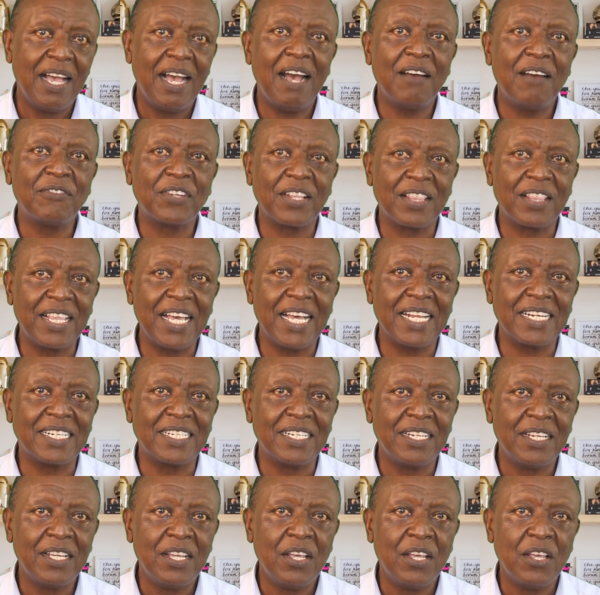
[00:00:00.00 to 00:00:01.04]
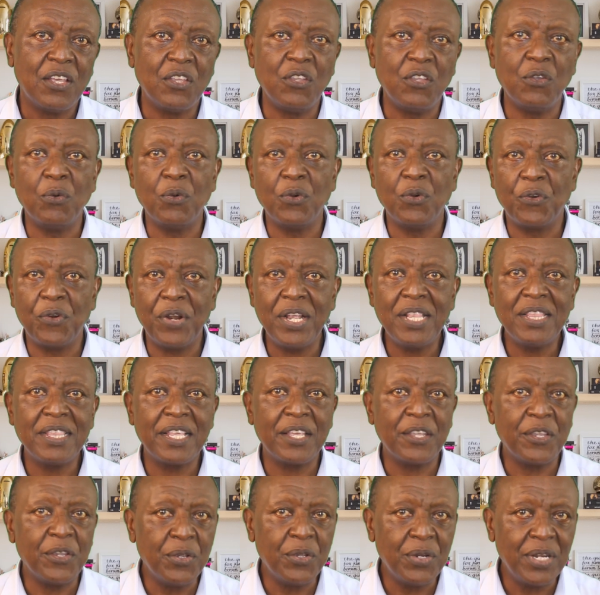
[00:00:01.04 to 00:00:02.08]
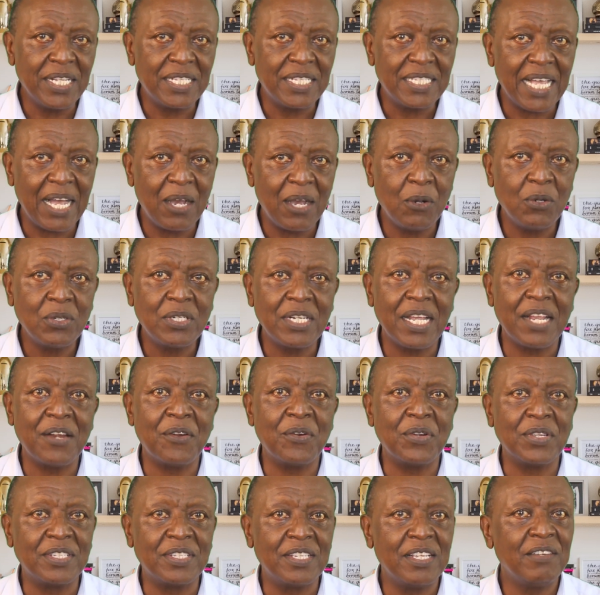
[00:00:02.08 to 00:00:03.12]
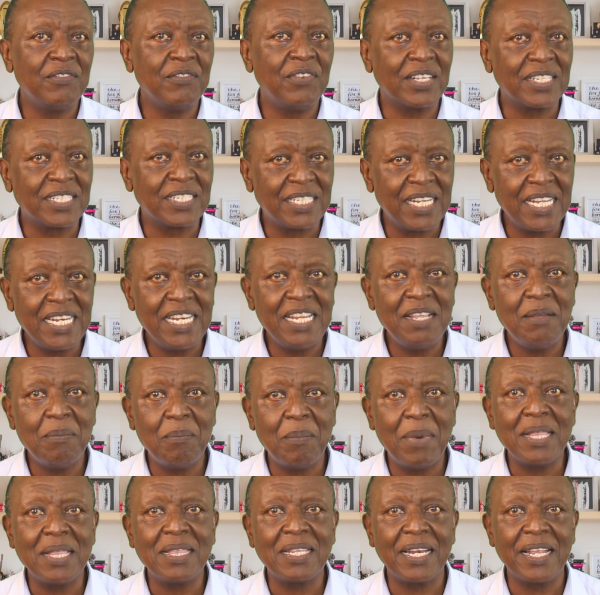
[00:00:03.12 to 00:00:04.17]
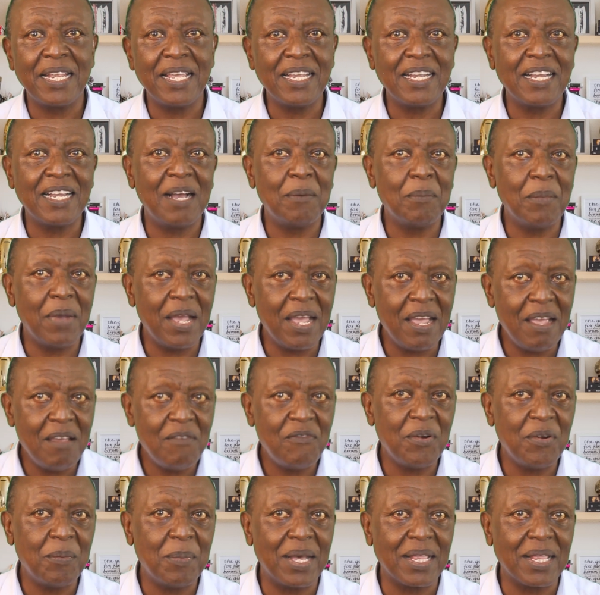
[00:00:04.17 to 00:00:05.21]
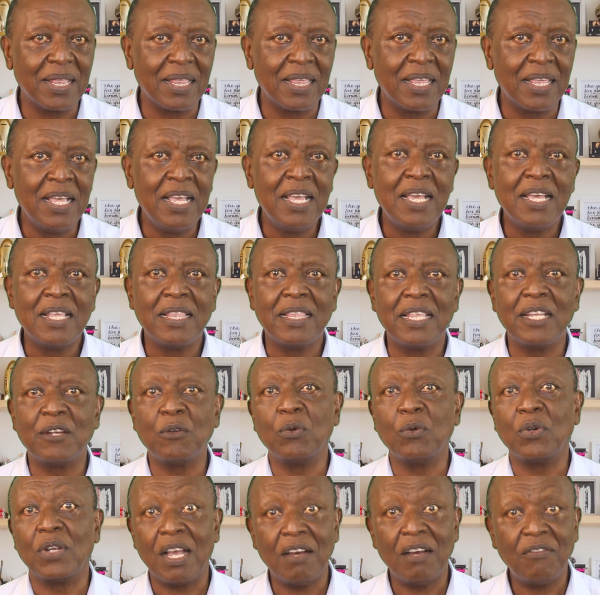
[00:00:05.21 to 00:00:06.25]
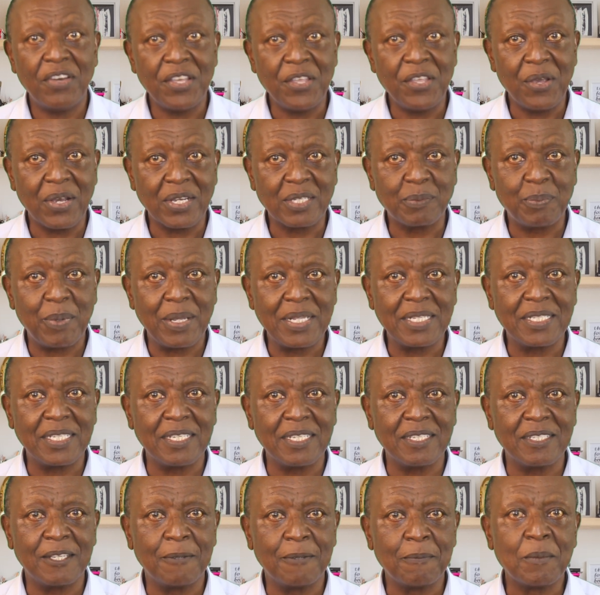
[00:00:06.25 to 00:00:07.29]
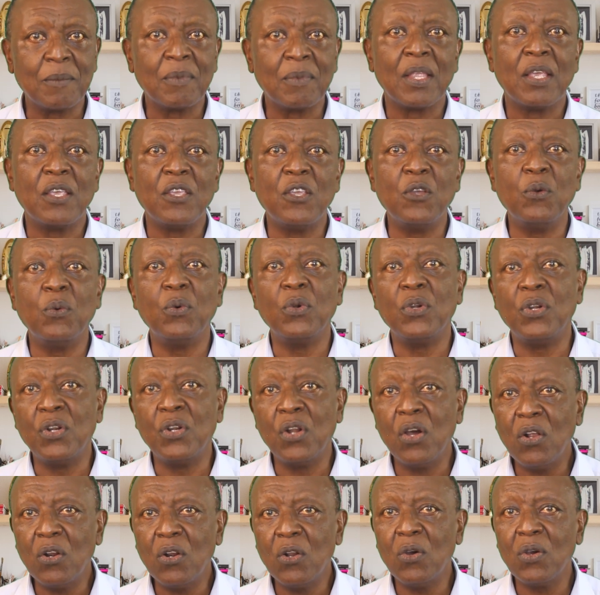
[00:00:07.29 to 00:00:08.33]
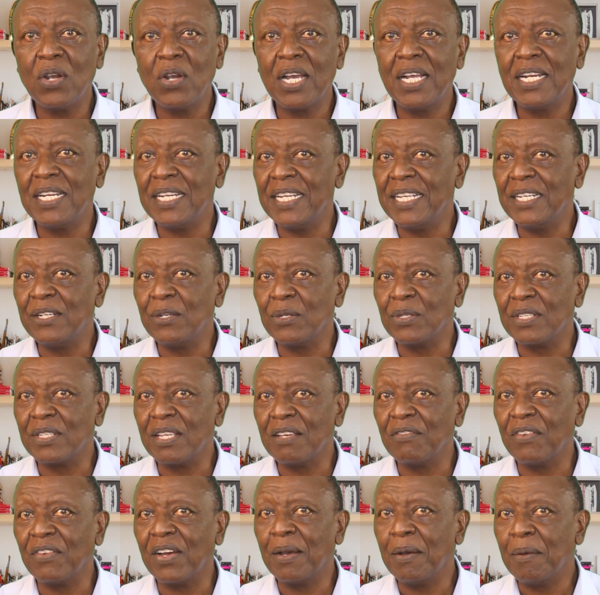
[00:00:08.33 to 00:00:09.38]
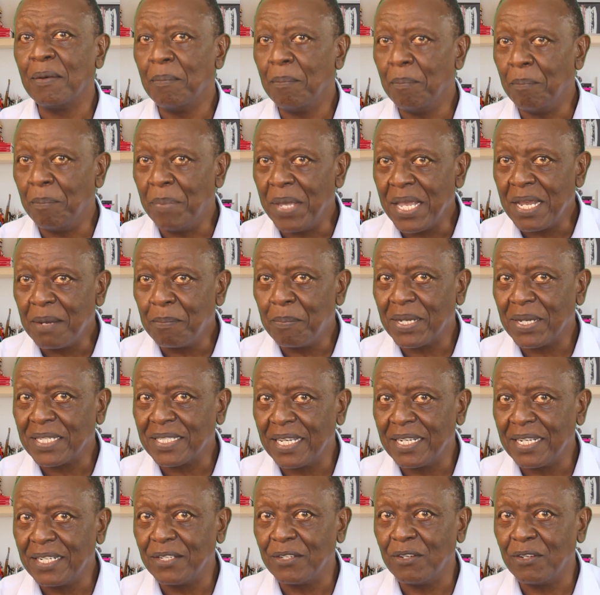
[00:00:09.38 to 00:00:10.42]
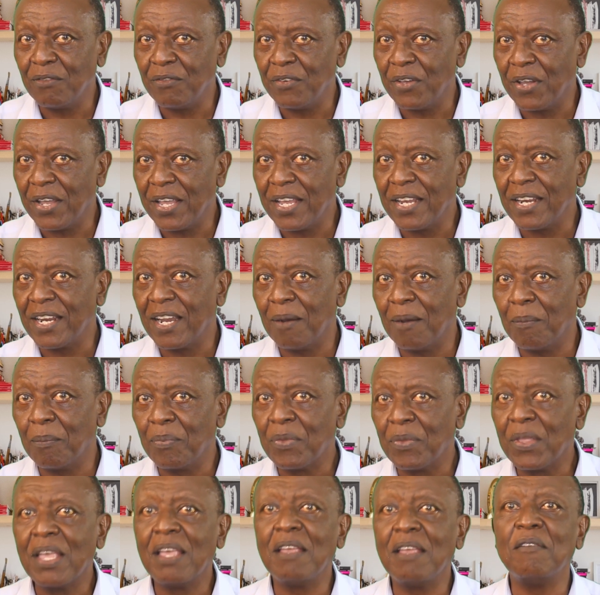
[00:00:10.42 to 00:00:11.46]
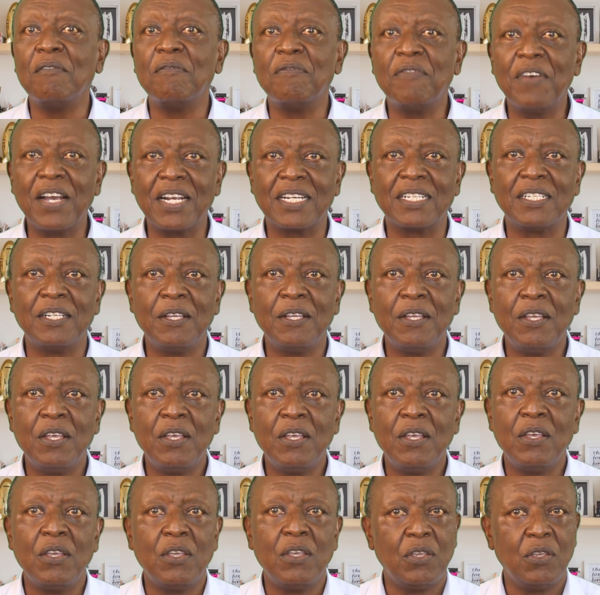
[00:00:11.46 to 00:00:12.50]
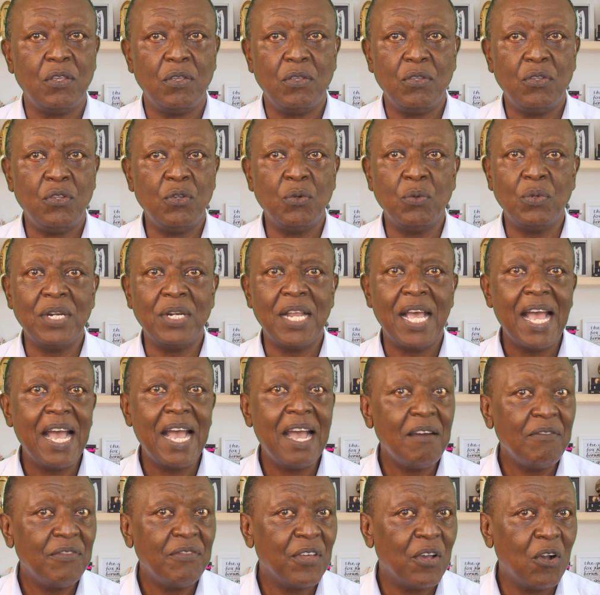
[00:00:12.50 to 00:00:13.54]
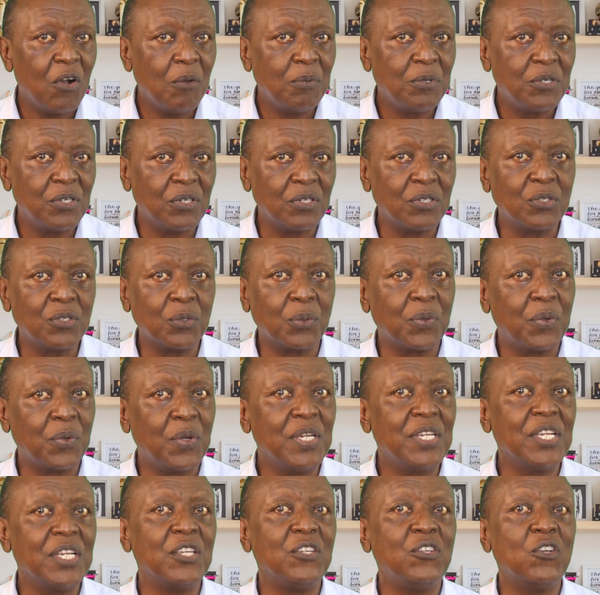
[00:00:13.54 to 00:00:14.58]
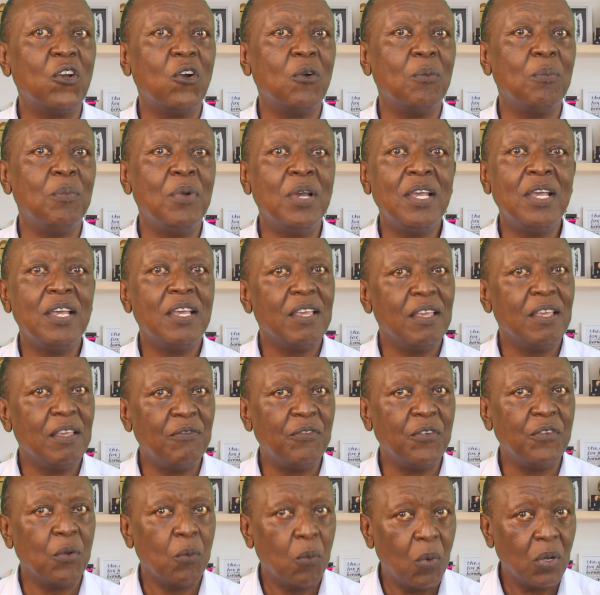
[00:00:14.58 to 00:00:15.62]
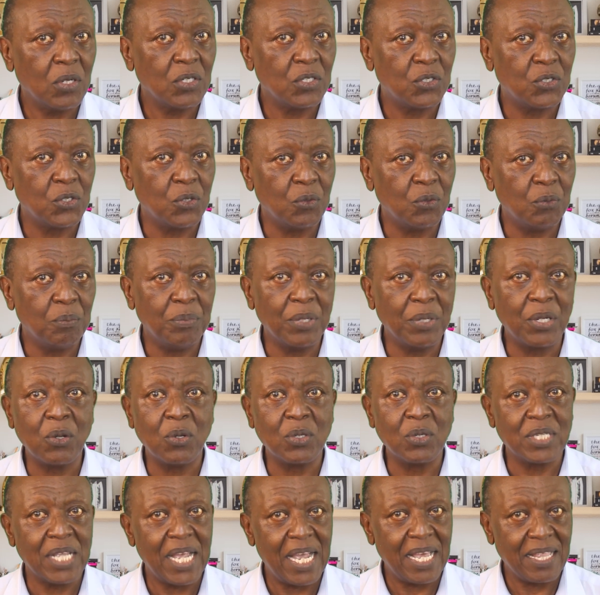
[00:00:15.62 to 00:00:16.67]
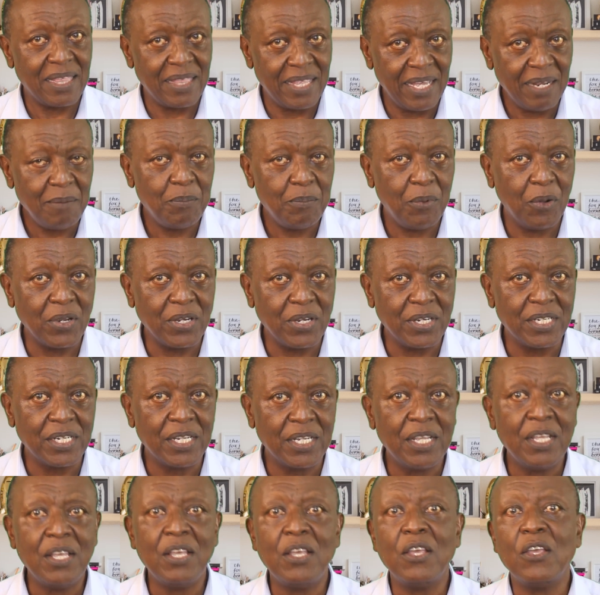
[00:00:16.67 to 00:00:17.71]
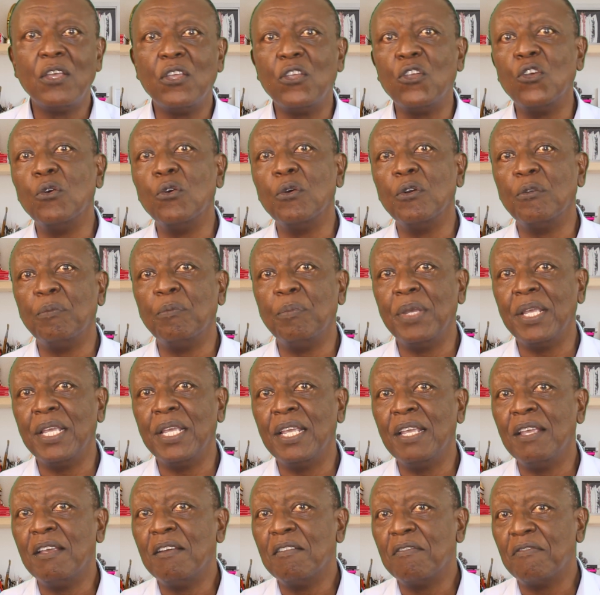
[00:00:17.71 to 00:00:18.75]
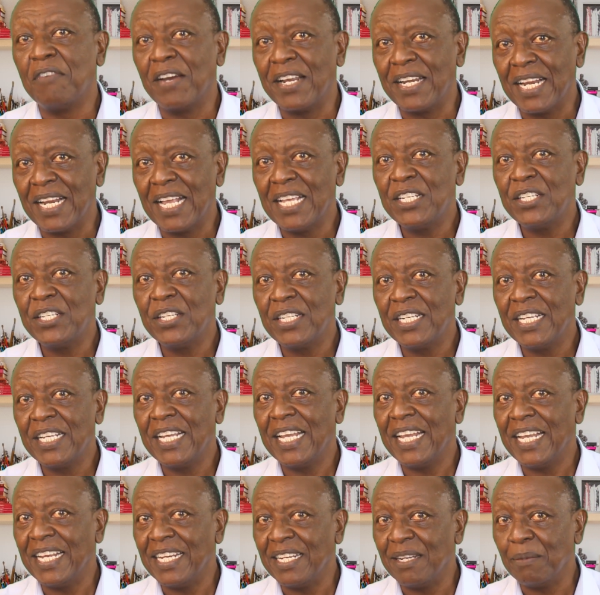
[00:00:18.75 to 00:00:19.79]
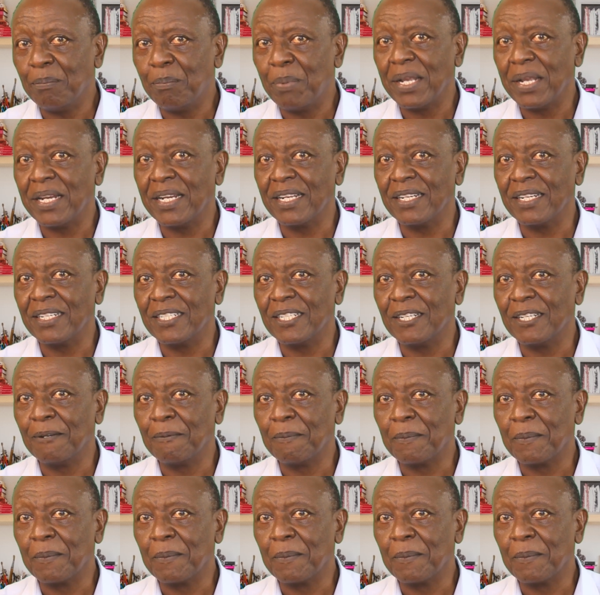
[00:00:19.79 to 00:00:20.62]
After that, you would rent the units out and receive a steady monthly income every month that would cover your expenses. You would no longer need to save a big percentage of your income. In fact, you would have the option to quit your job if you want to, because at that point, you would be financially independent.